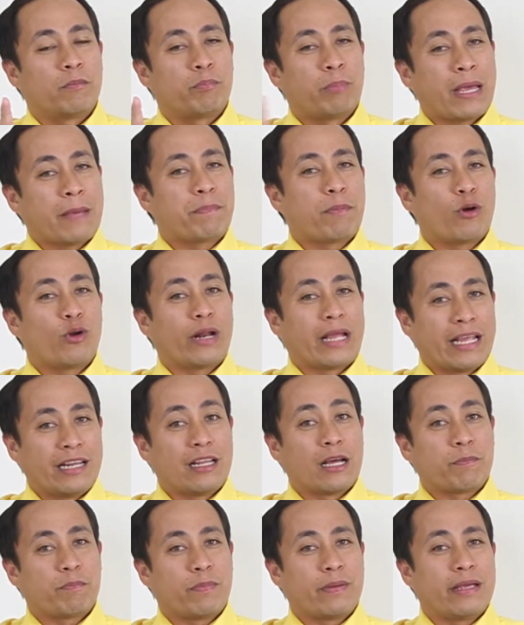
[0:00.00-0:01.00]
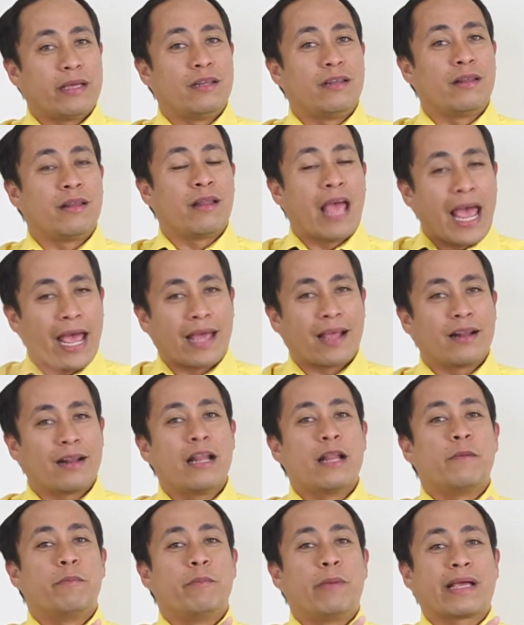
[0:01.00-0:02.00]
People end up in hell
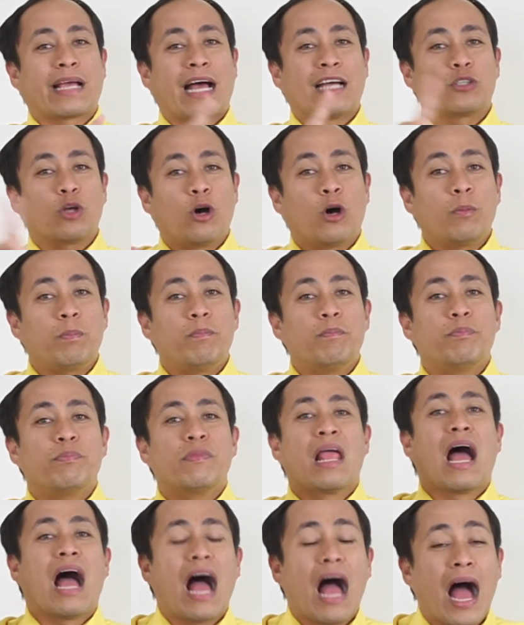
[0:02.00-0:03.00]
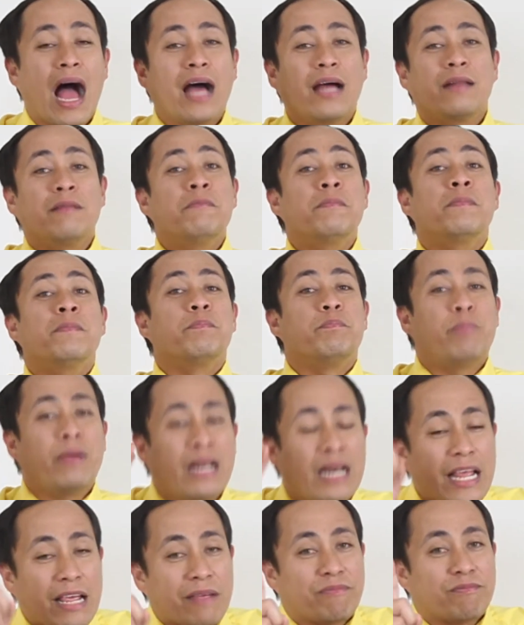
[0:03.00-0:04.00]
because of
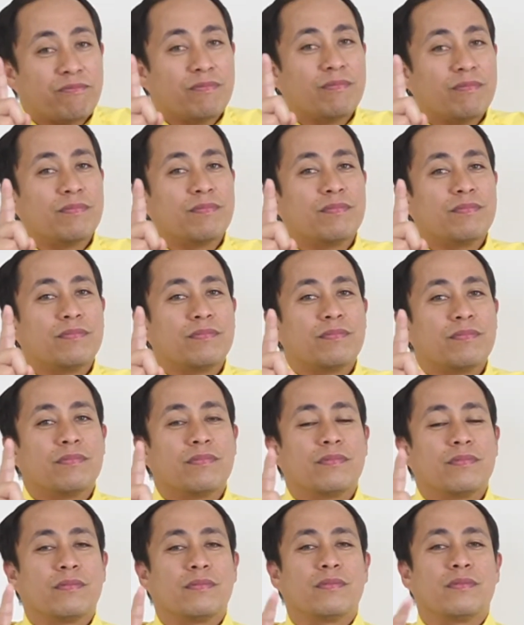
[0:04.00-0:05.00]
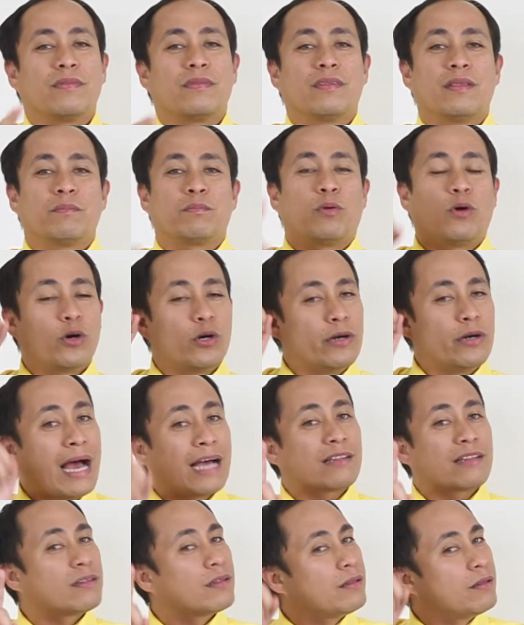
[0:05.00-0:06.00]
unbelief. For
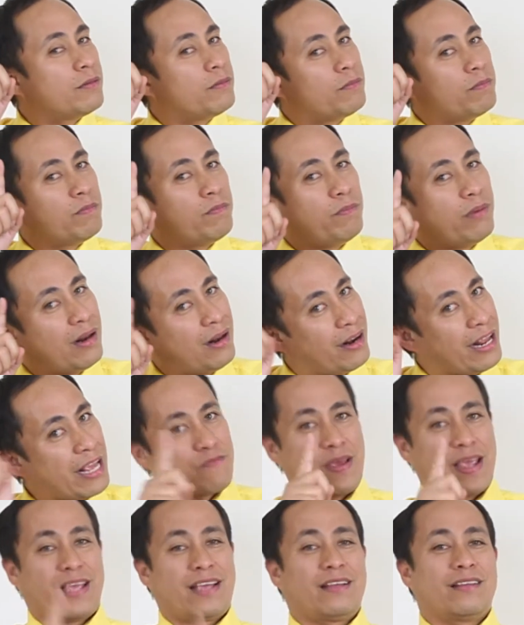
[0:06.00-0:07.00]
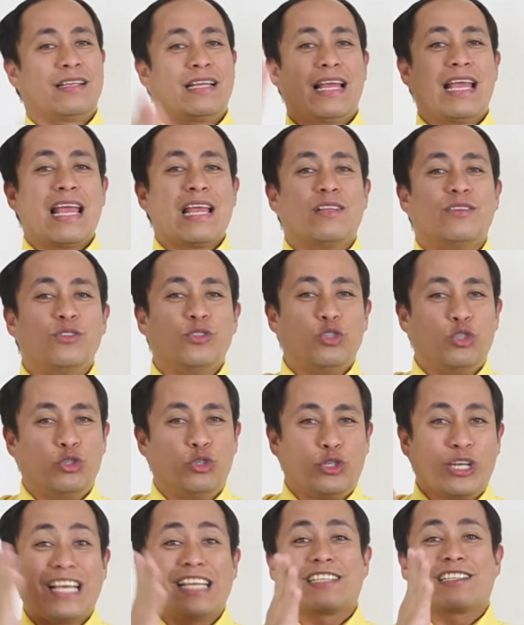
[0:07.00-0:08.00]
not believing
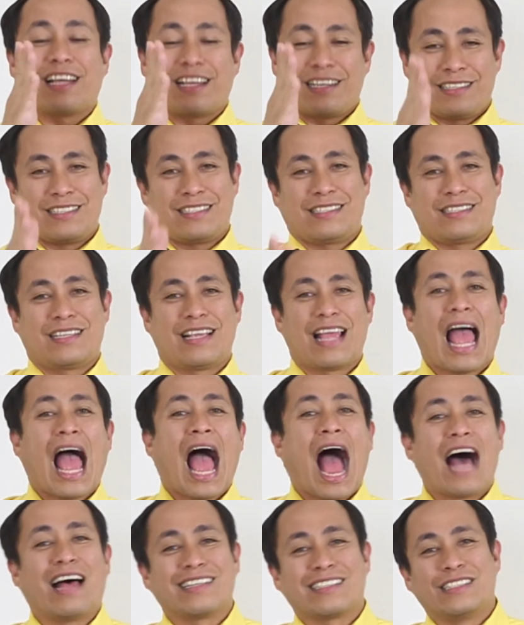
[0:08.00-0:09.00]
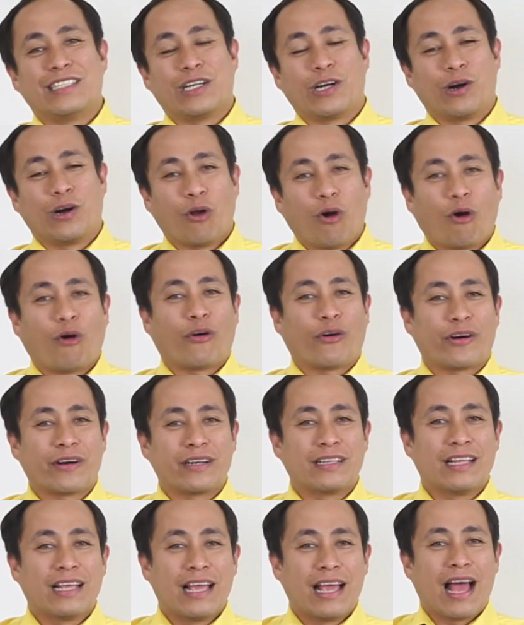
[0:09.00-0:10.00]
Jesus as their
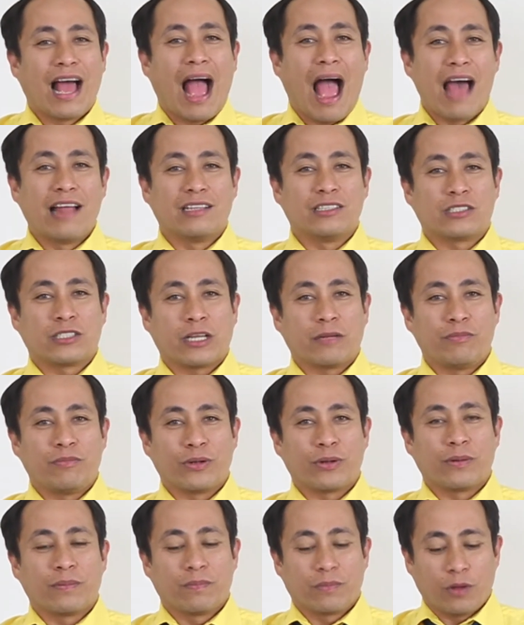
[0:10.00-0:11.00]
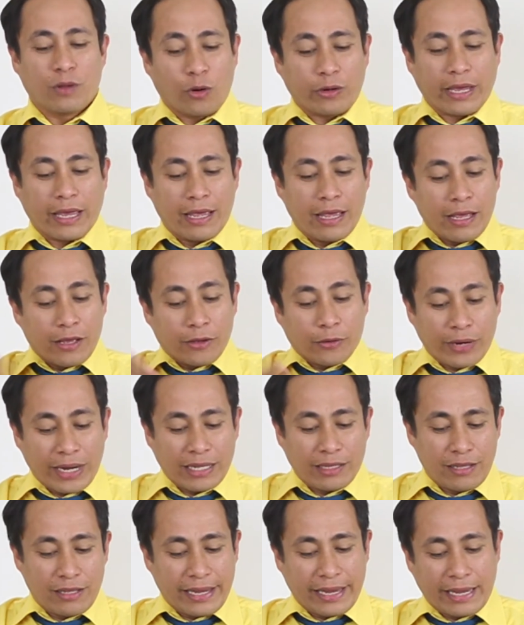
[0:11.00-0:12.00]
Lord and Savior. Okay,
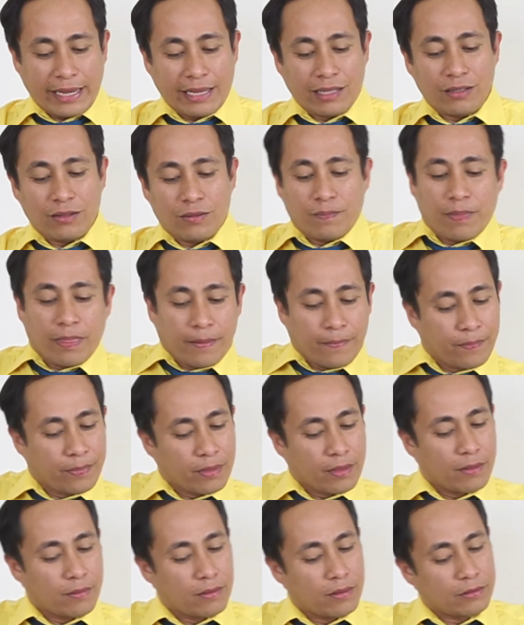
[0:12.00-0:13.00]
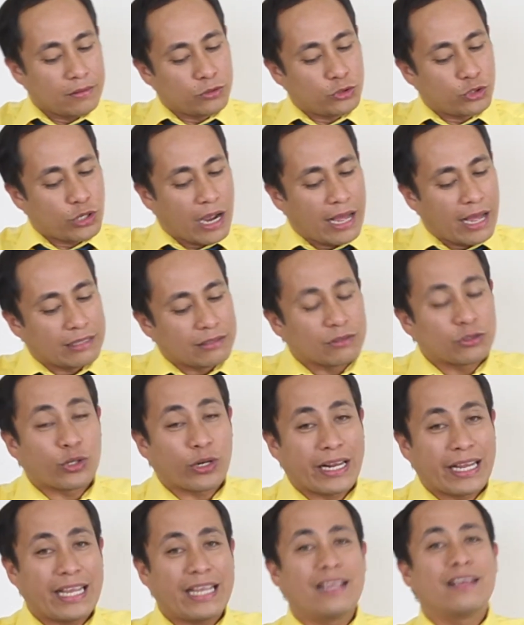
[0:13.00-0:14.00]
read in John
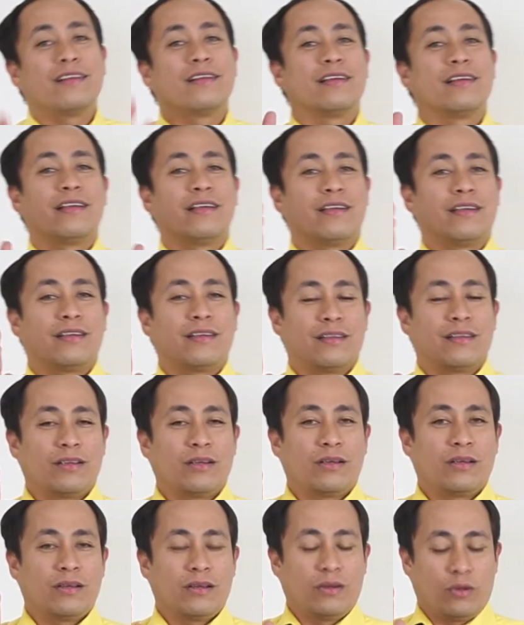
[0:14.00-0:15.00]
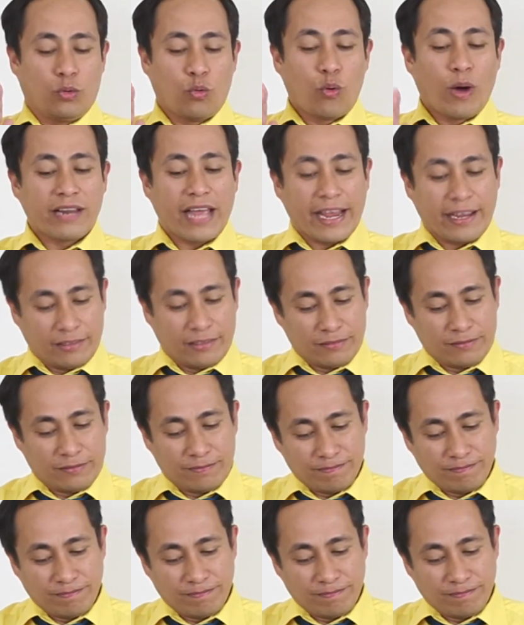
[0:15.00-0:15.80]
3, 1a.